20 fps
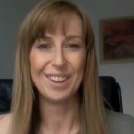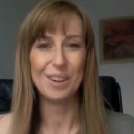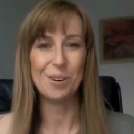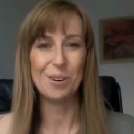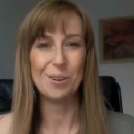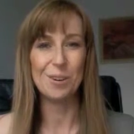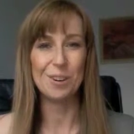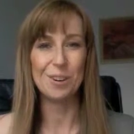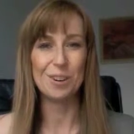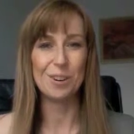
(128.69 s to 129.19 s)

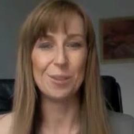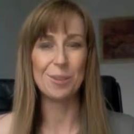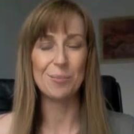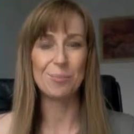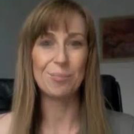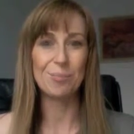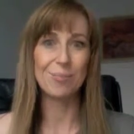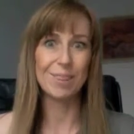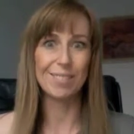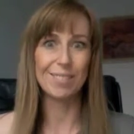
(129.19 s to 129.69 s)
or
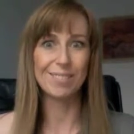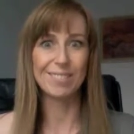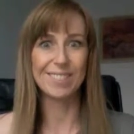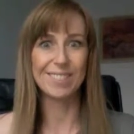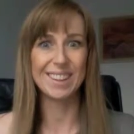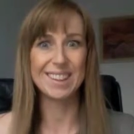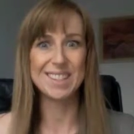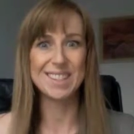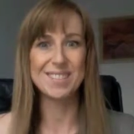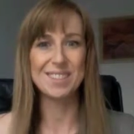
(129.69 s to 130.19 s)

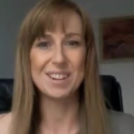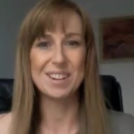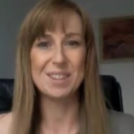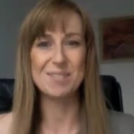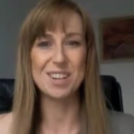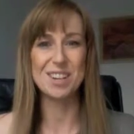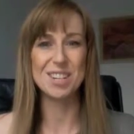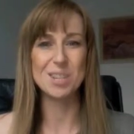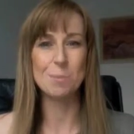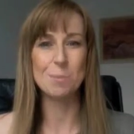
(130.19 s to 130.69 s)
thanks very much,